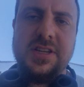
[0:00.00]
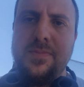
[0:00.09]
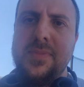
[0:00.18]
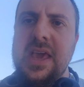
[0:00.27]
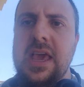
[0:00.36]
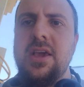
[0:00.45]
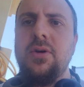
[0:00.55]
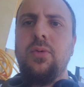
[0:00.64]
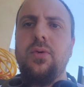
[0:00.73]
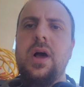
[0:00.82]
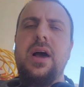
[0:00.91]
to me
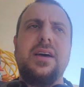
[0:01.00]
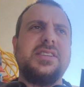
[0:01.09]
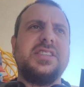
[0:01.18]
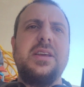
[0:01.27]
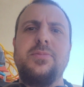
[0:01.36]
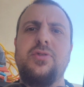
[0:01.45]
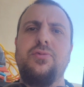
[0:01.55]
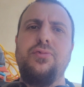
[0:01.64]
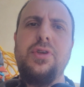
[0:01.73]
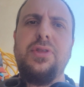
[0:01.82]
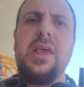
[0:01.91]
uh, seemed
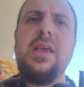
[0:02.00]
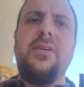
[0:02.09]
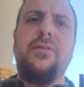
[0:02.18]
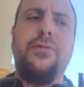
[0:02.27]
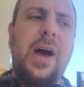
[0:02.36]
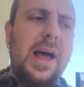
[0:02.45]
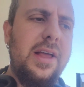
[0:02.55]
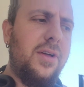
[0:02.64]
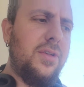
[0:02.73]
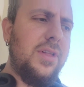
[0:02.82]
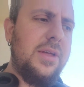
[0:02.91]
really
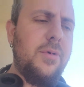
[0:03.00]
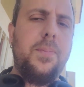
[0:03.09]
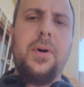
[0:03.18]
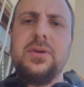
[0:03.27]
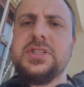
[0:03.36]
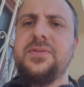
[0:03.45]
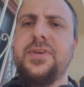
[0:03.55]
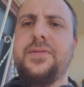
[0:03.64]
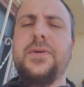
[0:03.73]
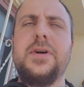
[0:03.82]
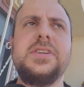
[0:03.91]
vile and repulsive at
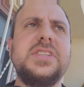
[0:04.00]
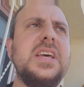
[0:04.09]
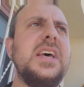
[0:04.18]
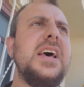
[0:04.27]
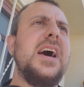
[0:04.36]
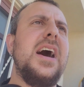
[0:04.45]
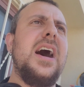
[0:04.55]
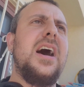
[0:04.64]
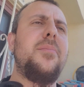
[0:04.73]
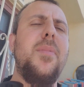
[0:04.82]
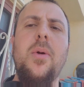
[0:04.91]
first.
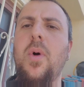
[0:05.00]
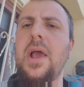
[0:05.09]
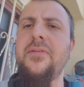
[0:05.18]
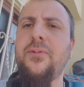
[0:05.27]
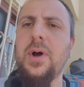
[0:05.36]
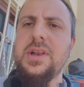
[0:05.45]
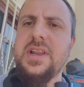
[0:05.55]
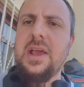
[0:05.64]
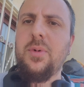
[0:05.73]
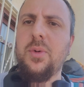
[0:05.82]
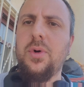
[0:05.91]
Uh, my wife, one
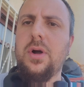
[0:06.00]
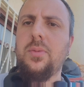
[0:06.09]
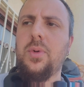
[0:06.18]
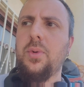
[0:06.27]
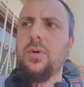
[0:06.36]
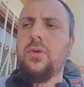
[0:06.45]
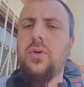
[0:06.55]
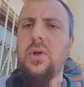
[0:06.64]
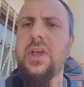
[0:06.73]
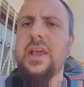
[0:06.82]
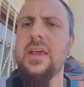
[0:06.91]
day we were we were
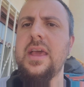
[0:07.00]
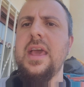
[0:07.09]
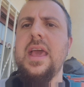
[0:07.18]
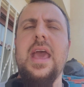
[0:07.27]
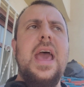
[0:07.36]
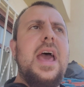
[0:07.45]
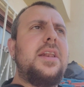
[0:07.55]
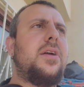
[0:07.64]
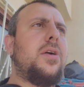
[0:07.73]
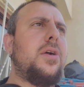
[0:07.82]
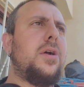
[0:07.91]
grilling at
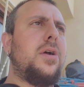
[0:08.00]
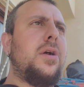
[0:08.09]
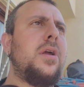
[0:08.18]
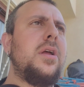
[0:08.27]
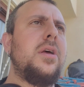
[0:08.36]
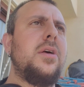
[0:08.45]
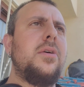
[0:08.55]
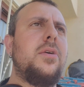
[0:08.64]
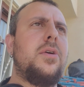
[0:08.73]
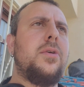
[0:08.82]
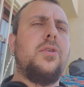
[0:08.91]
her
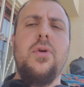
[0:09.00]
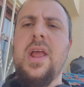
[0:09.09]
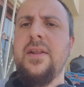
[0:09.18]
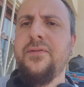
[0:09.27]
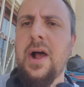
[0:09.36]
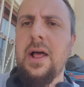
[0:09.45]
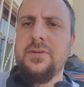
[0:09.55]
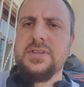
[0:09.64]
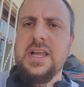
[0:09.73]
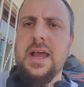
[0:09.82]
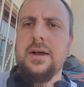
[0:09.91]
her
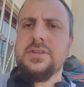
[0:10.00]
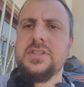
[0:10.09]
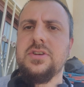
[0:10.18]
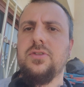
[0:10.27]
grandfather's house,